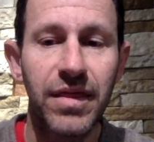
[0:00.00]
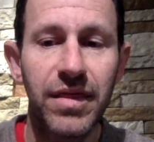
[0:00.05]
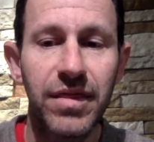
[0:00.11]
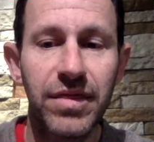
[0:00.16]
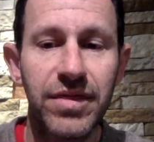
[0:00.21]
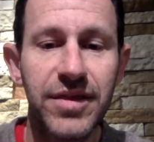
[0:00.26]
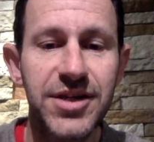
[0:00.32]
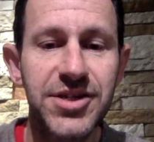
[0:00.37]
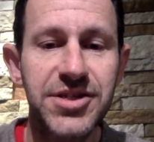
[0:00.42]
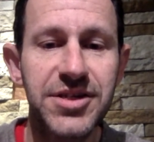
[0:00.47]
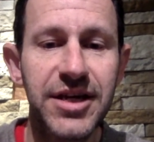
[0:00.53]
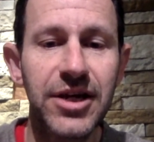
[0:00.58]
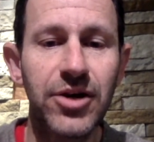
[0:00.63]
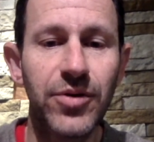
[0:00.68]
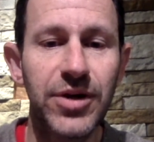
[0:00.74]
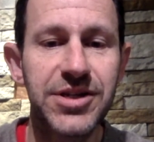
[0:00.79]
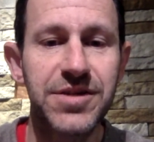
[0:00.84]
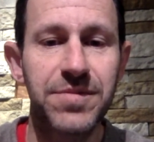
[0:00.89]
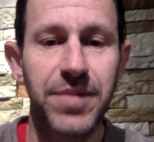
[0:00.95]
this
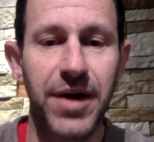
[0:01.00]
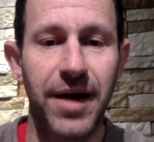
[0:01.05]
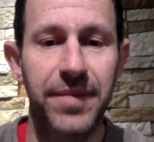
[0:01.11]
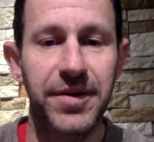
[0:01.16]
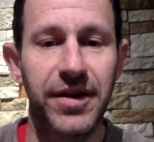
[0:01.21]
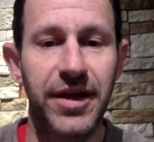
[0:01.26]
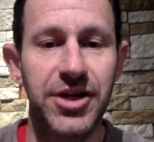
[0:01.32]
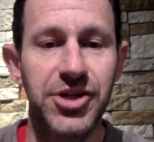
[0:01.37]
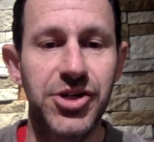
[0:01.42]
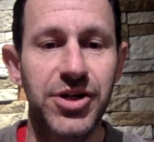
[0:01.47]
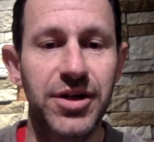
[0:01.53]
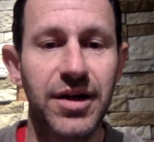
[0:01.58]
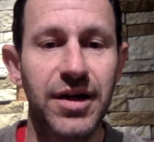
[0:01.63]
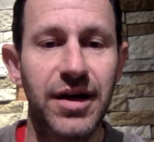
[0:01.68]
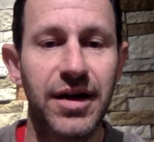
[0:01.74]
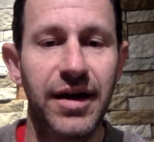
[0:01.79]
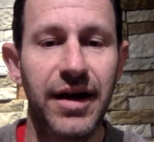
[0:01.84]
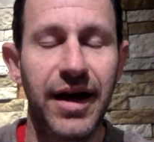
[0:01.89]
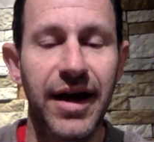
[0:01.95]
decrease in population
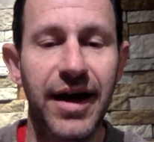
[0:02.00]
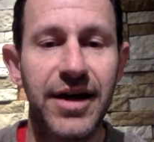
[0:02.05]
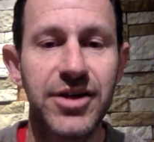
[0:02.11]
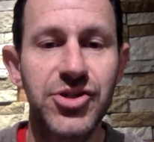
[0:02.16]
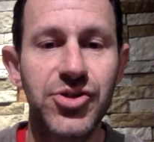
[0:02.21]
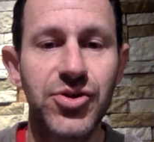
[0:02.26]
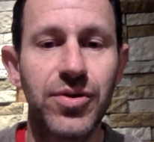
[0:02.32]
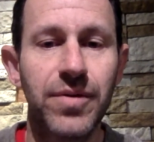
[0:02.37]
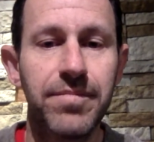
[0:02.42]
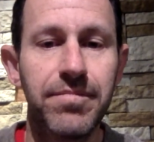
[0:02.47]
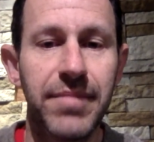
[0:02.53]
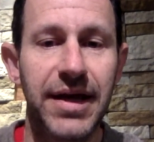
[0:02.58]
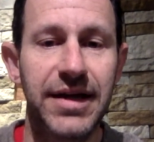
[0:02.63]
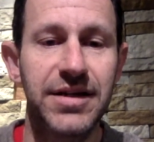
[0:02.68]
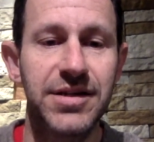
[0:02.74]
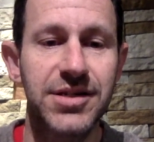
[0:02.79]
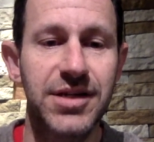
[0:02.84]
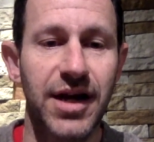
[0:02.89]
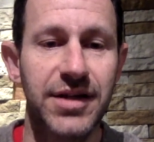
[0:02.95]
has
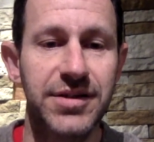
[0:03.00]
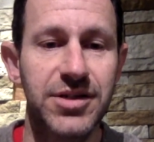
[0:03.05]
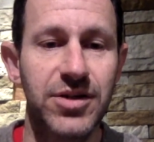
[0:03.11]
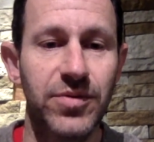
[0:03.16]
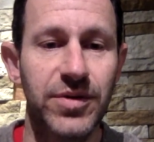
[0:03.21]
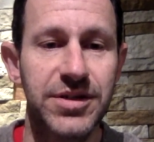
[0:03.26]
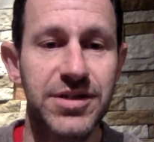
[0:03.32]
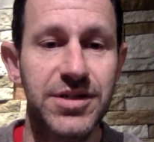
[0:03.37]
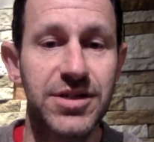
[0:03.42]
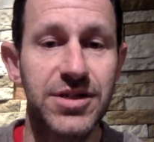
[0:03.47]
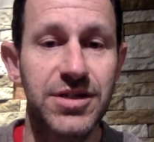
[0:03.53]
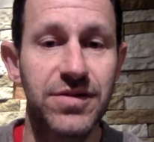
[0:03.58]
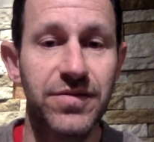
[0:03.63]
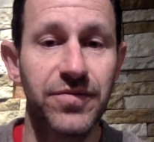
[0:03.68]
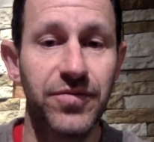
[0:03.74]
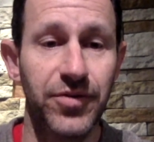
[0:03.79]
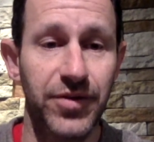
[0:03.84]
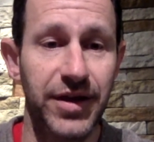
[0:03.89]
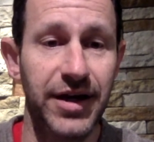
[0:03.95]
tremendous consequences
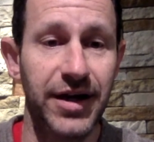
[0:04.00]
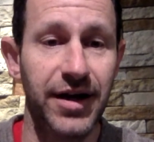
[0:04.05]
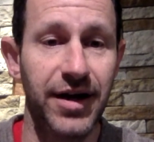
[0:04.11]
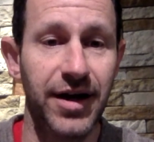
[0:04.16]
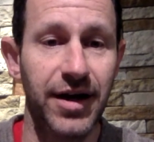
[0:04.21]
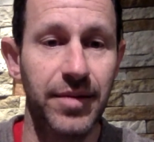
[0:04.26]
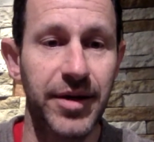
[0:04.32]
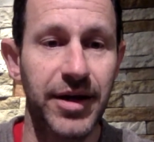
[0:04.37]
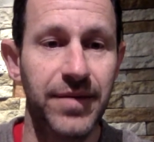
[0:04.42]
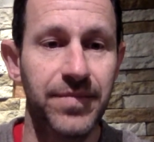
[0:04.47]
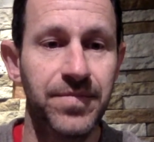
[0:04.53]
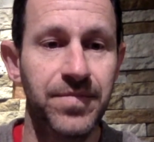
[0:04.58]
for the economy.